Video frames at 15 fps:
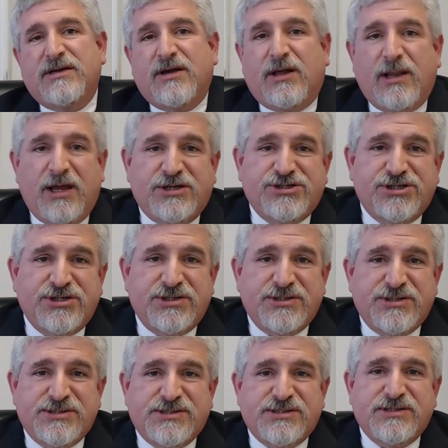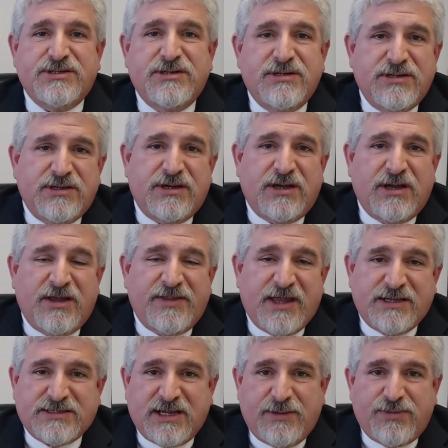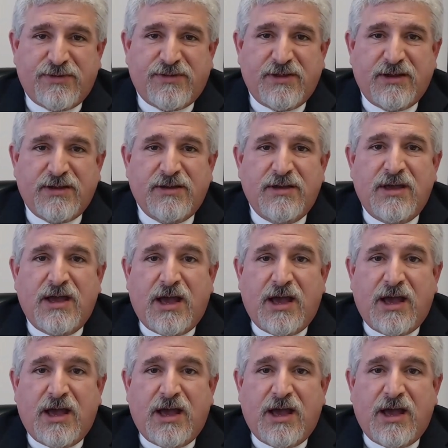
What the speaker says: collections, that type of thing.